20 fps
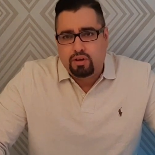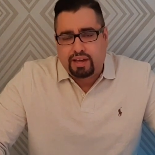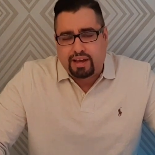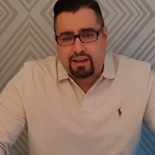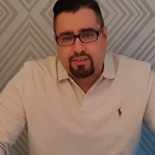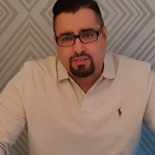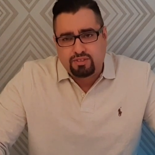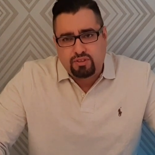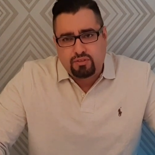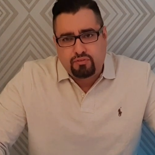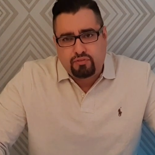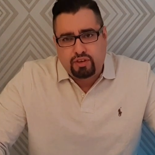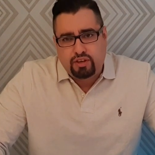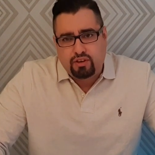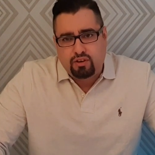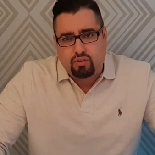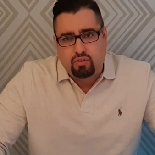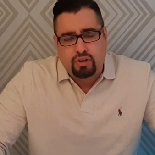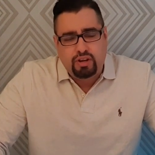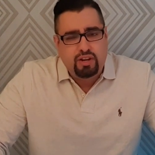
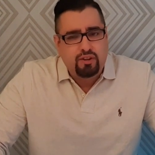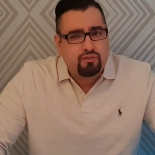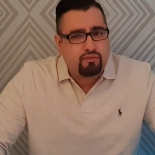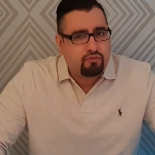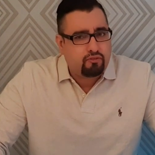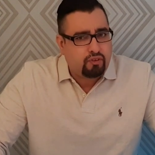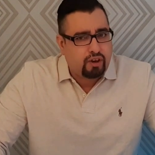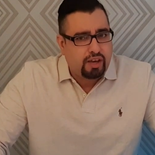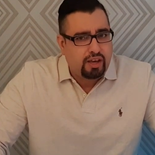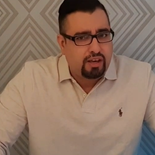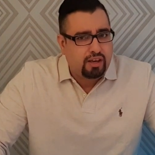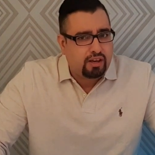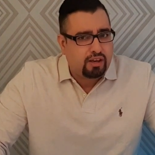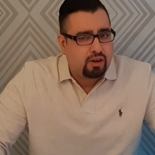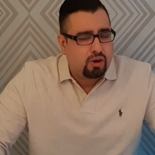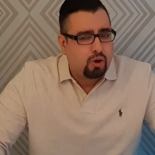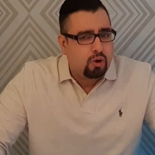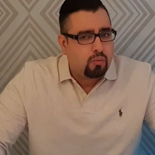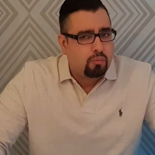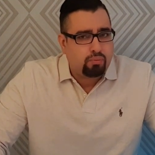counterfeit or any
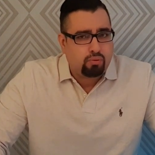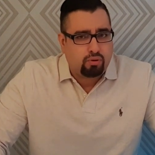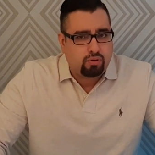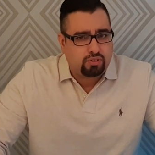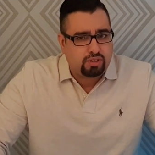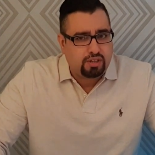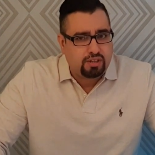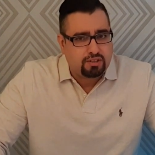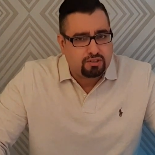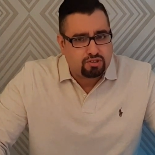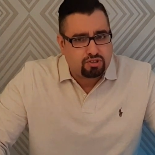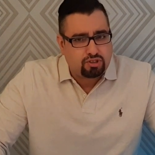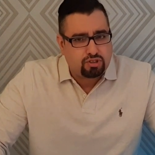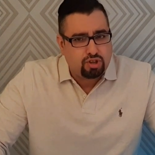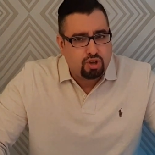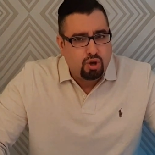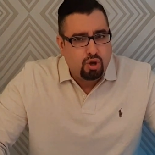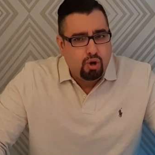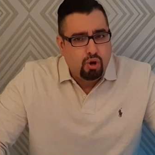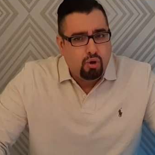fake products